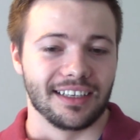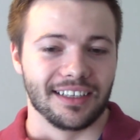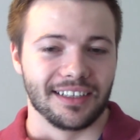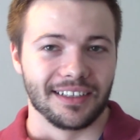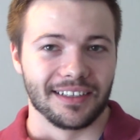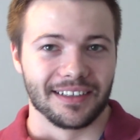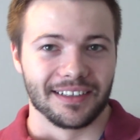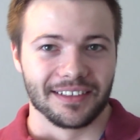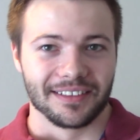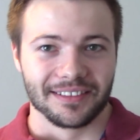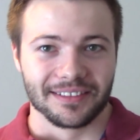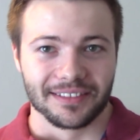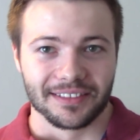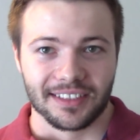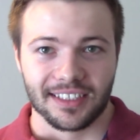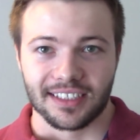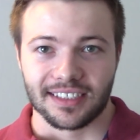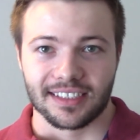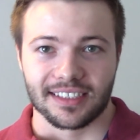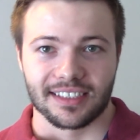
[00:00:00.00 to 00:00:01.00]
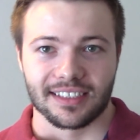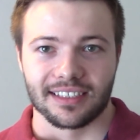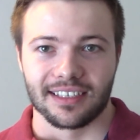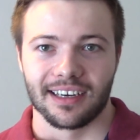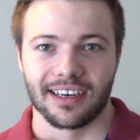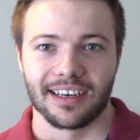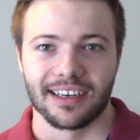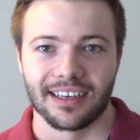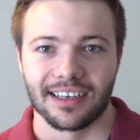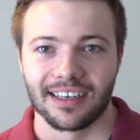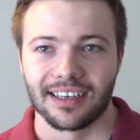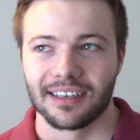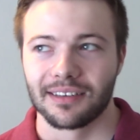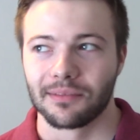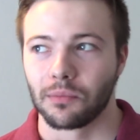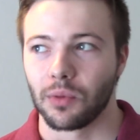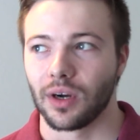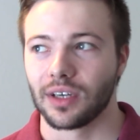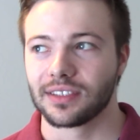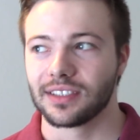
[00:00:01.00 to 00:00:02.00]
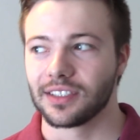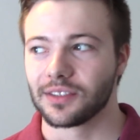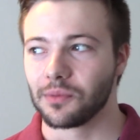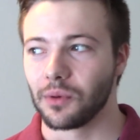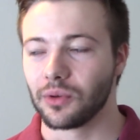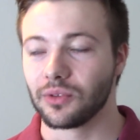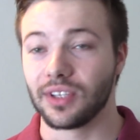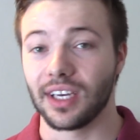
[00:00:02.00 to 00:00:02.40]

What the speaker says: you know, this process won't